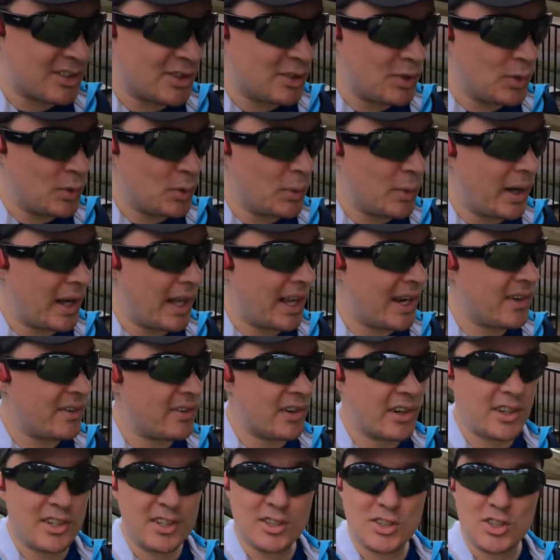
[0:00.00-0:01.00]

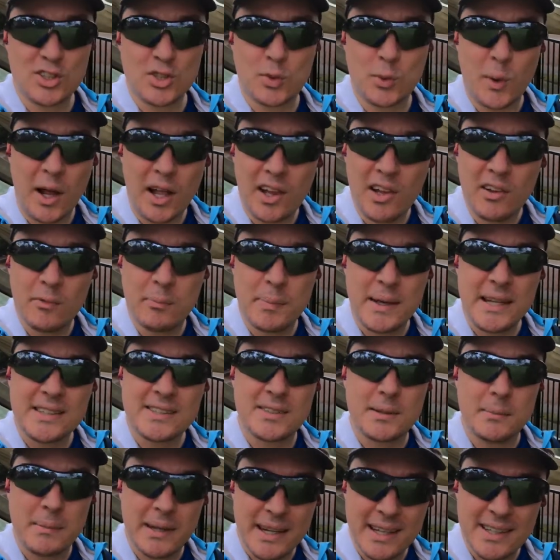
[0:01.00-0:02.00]
212
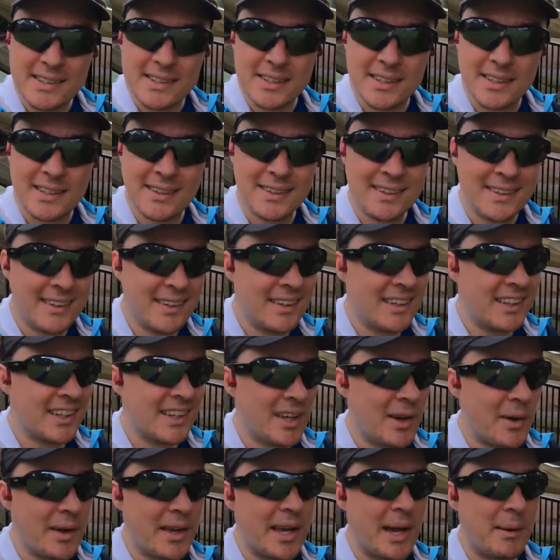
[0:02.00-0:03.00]
beats a minute
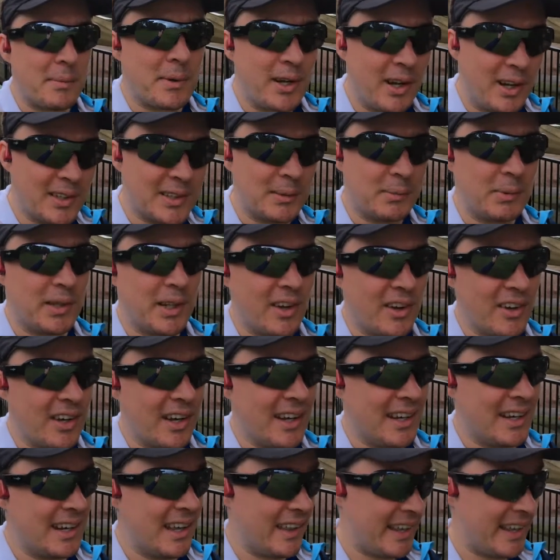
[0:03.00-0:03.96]
going Col de Balocca.